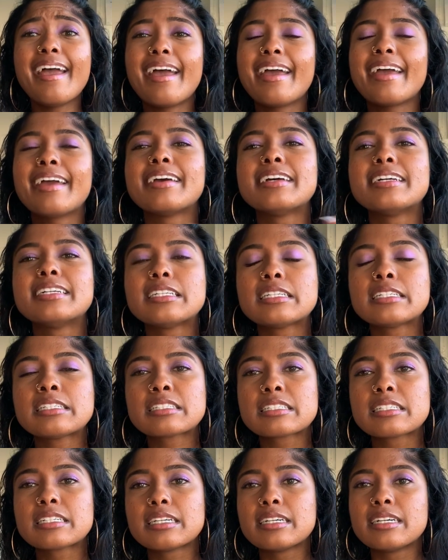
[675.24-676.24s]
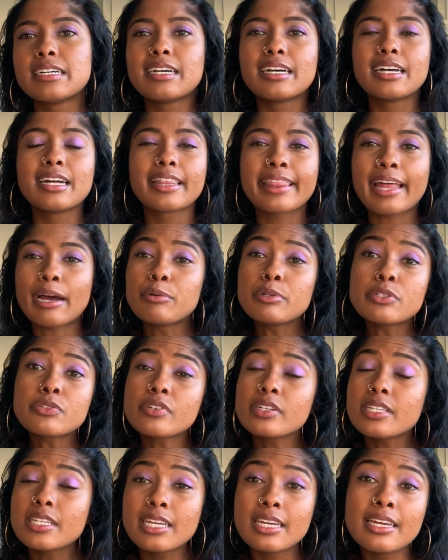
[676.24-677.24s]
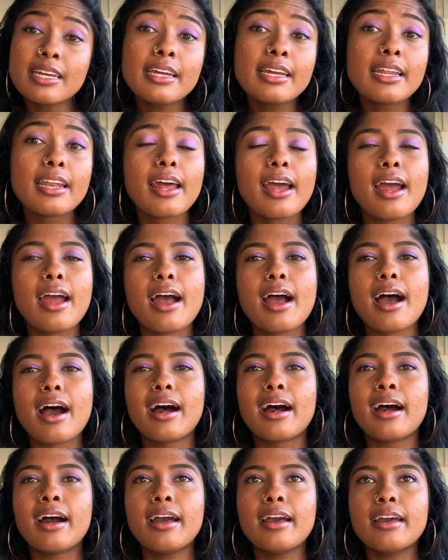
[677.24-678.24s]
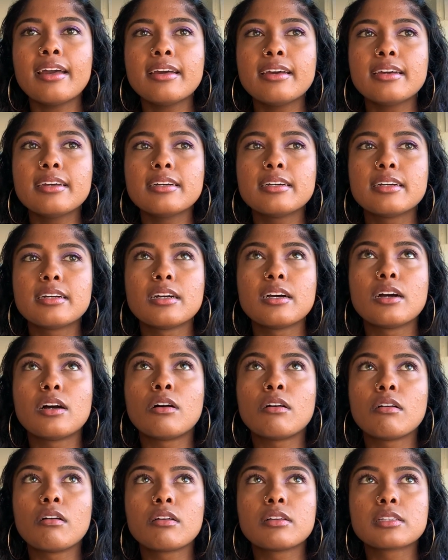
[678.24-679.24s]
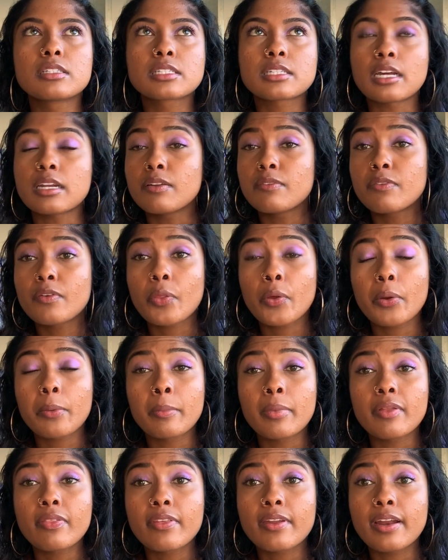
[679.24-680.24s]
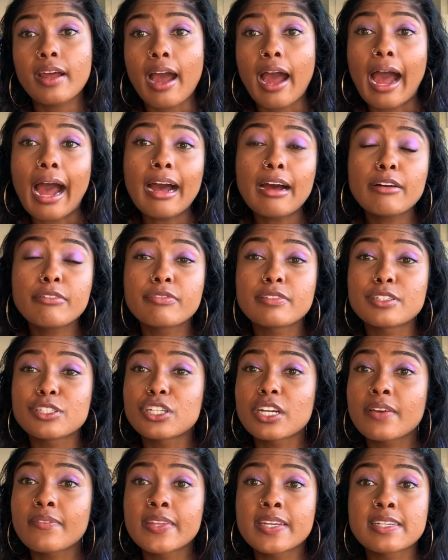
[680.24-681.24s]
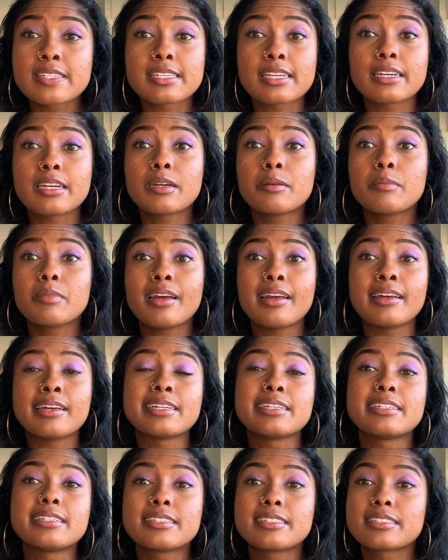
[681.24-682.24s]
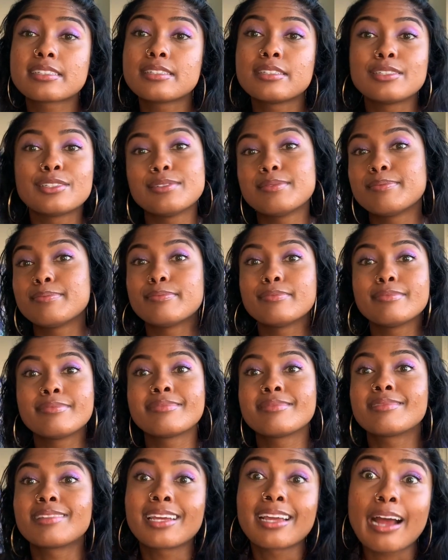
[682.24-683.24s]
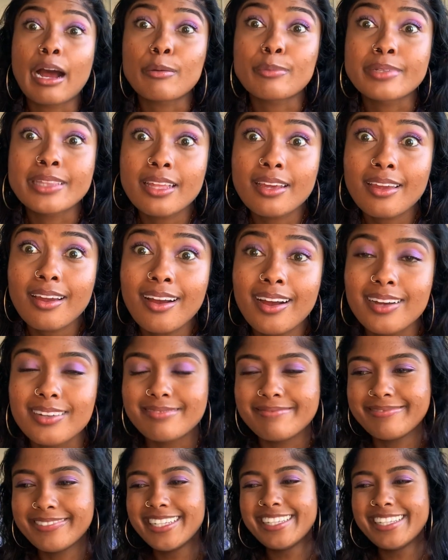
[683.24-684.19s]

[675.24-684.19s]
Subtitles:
And that was really it. I studied for the month and a half and took the exam, and they got what they got.